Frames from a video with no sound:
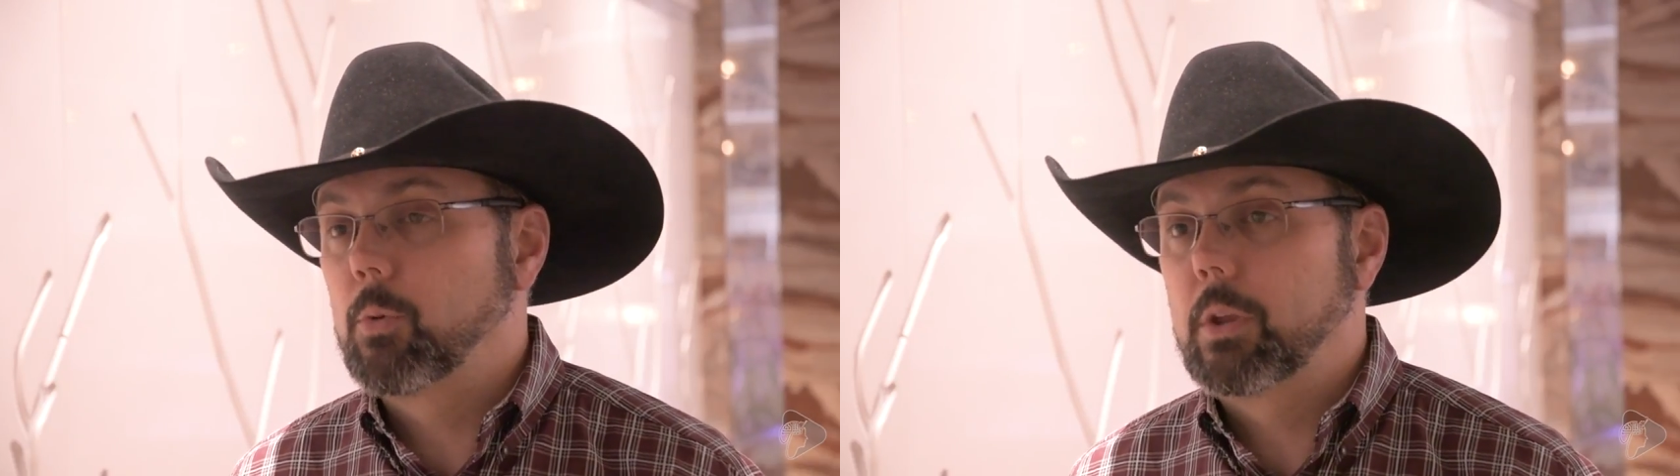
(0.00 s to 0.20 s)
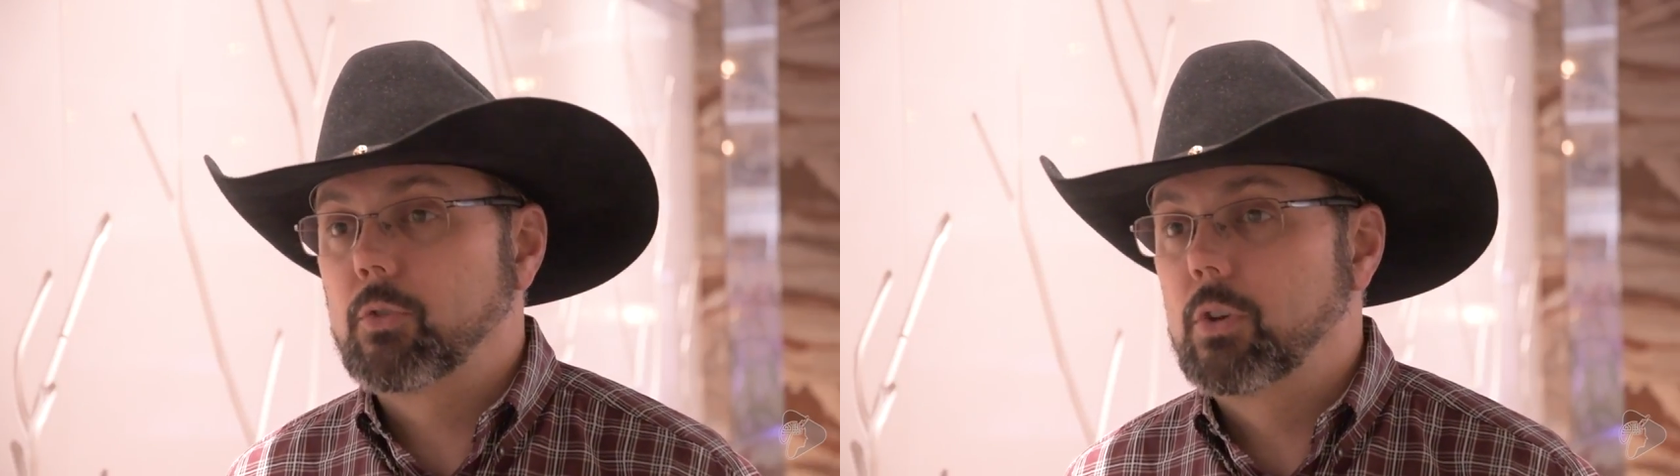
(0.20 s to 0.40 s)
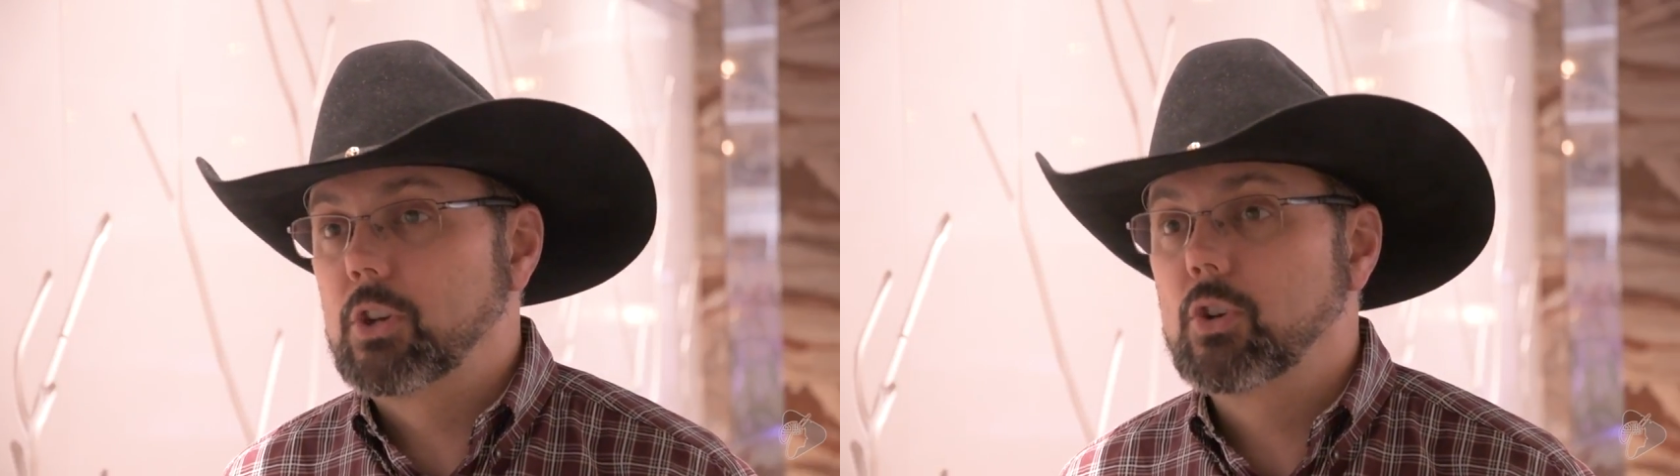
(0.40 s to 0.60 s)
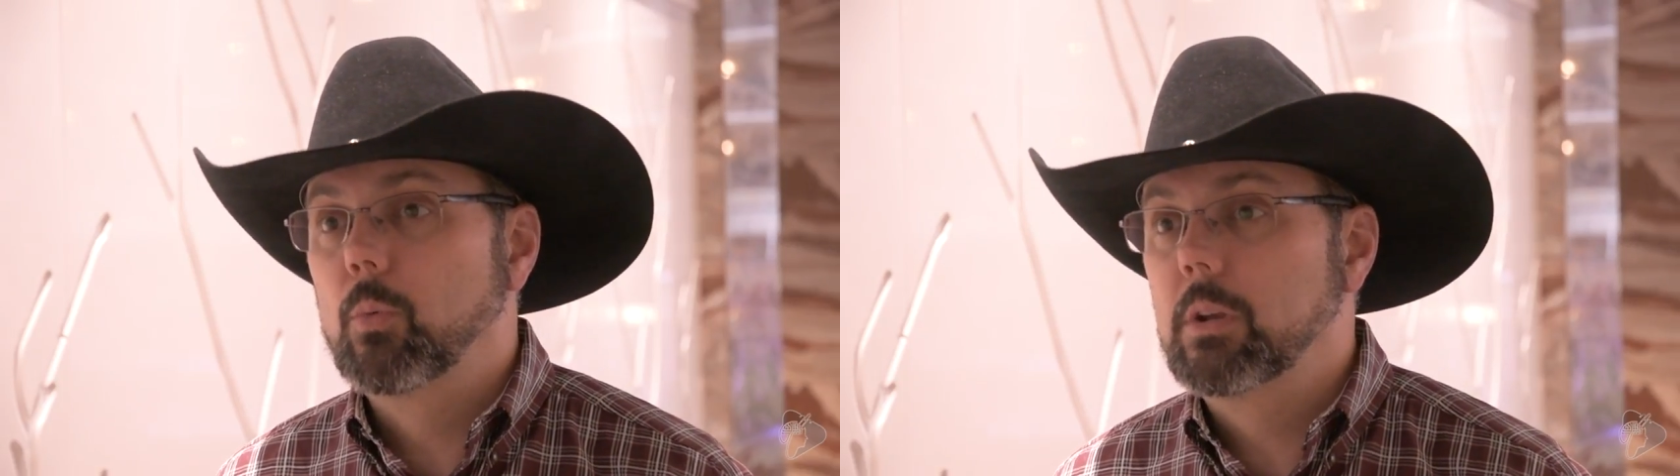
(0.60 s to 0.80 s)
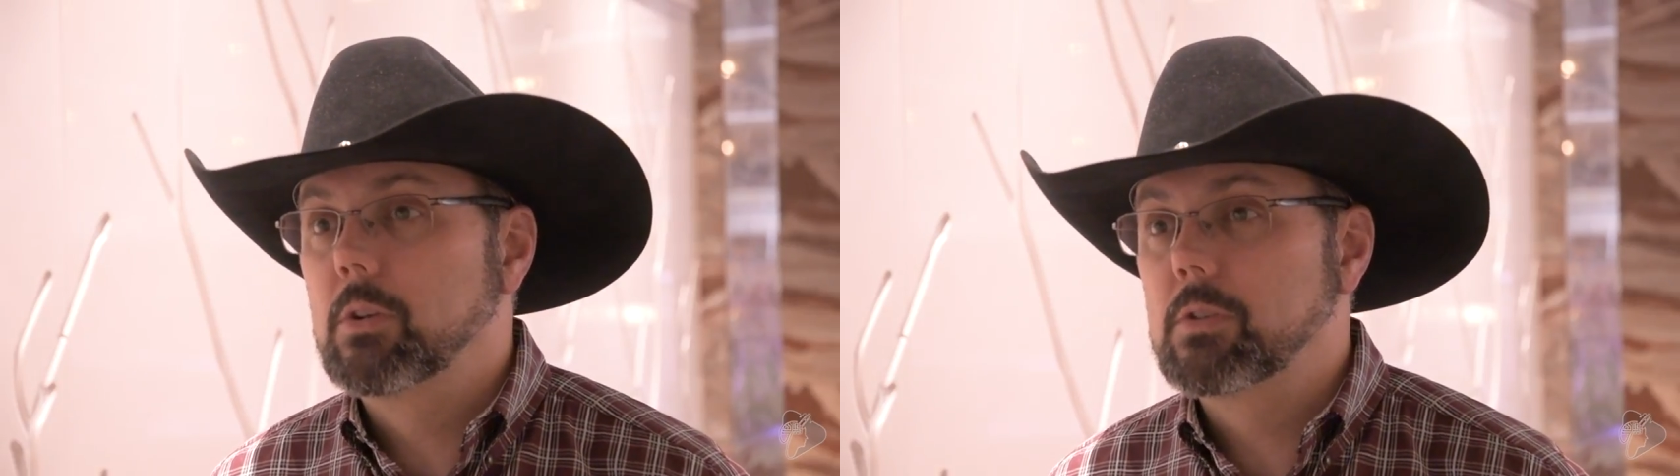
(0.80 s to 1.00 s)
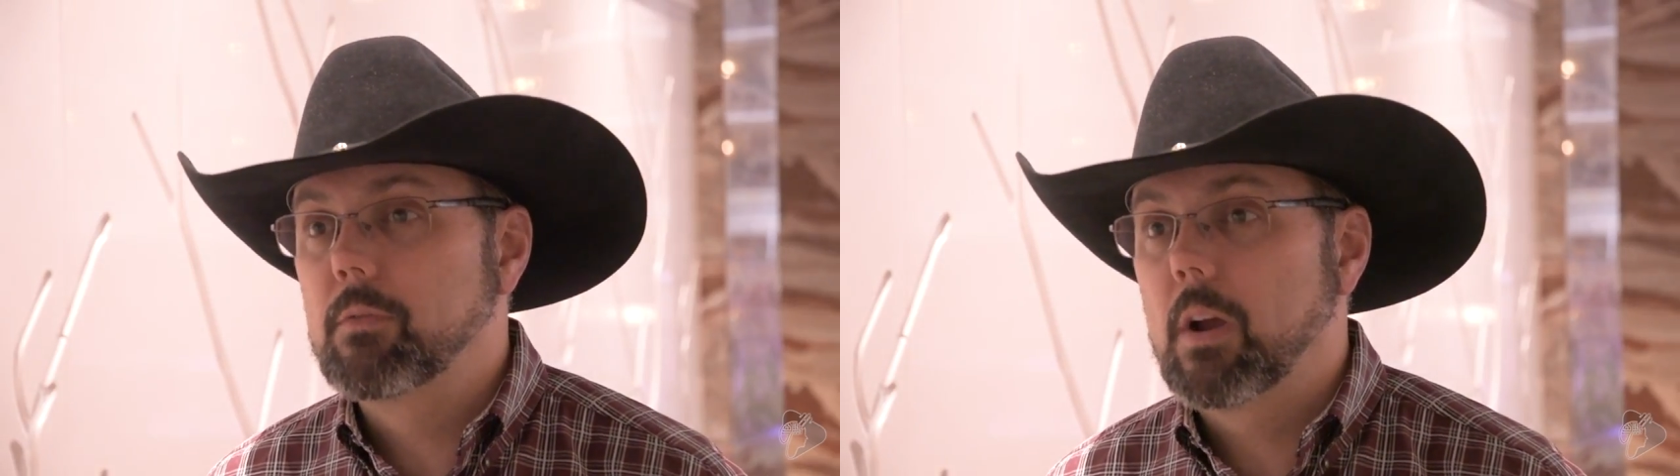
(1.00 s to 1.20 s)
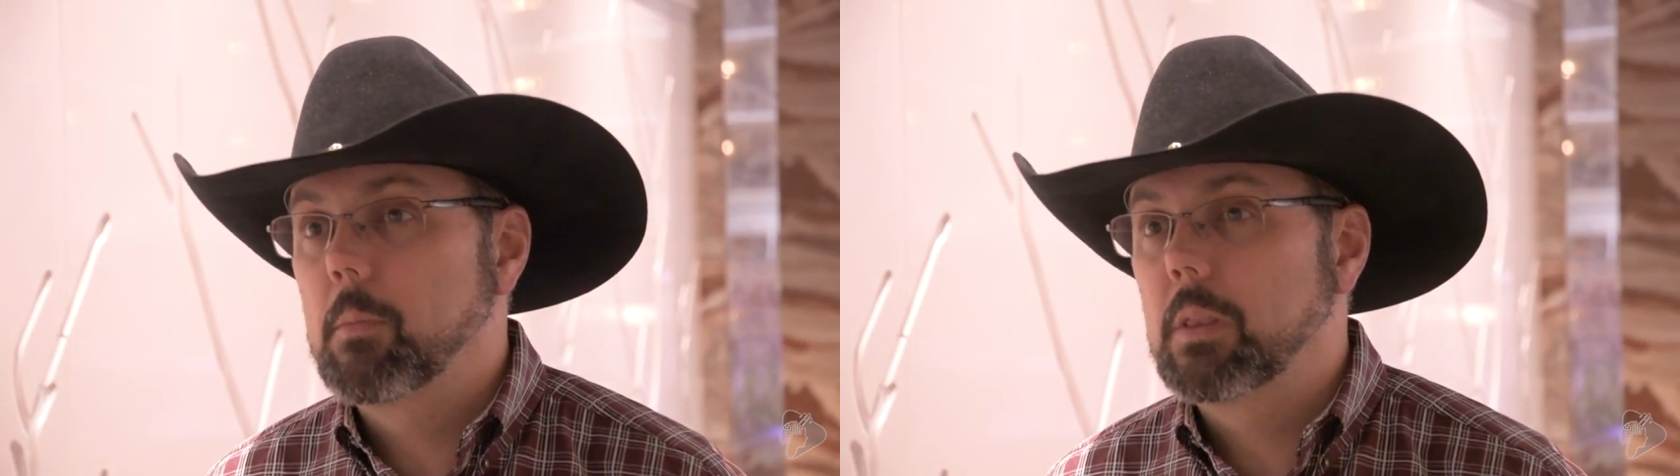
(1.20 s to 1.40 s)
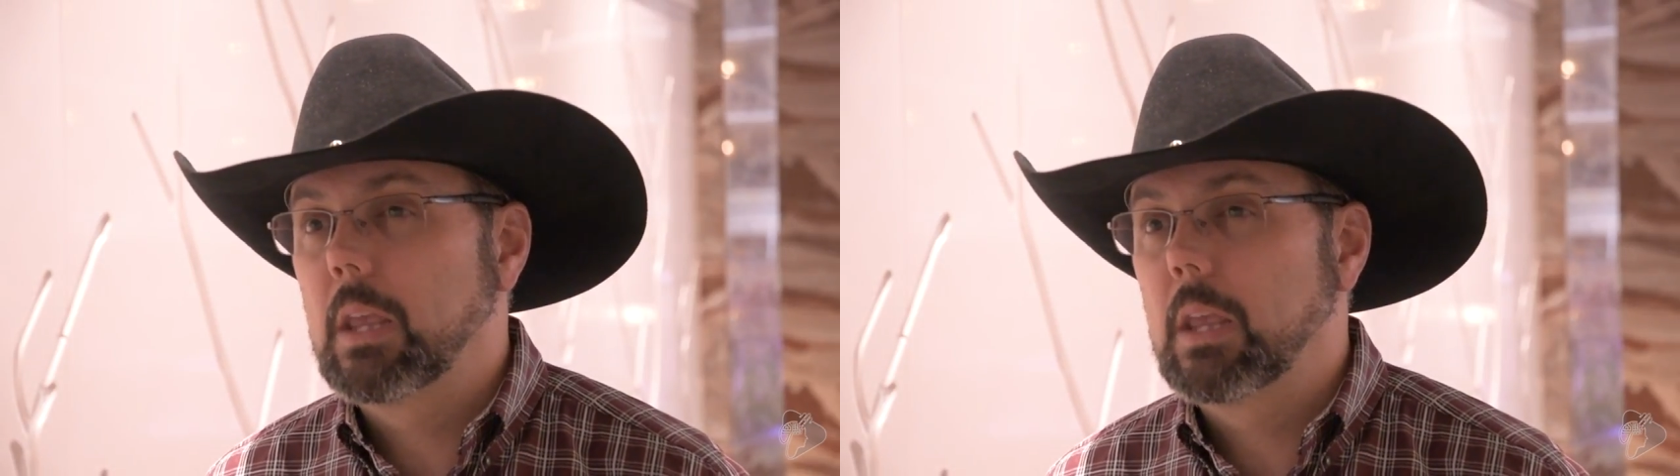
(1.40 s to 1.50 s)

with their traditional Windows environment,